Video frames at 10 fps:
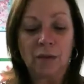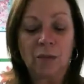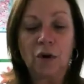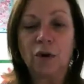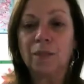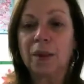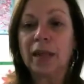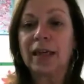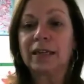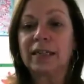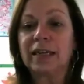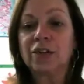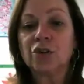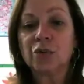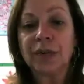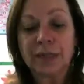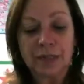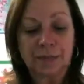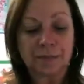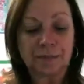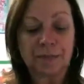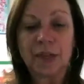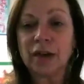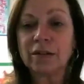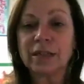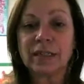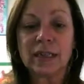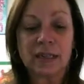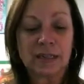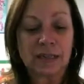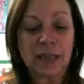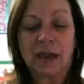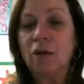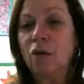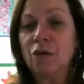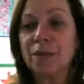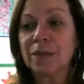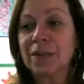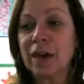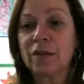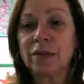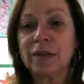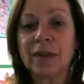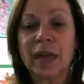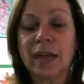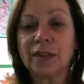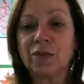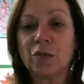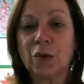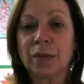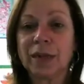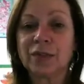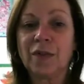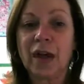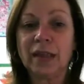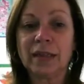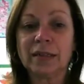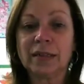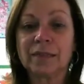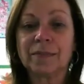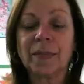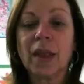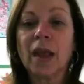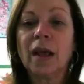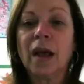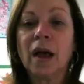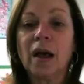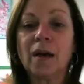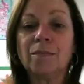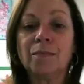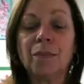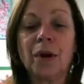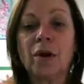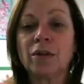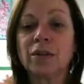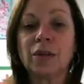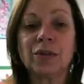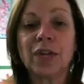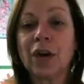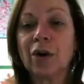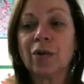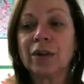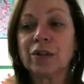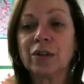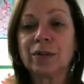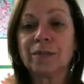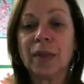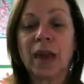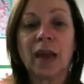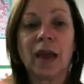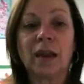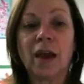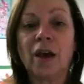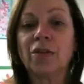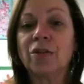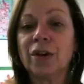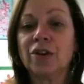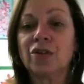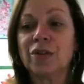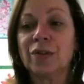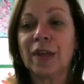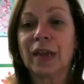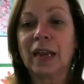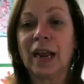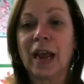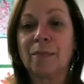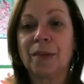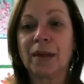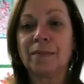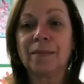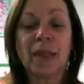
workplace injuries, illnesses, or themselves in the case of workplace violence, but also terrorist and other issues that can happen.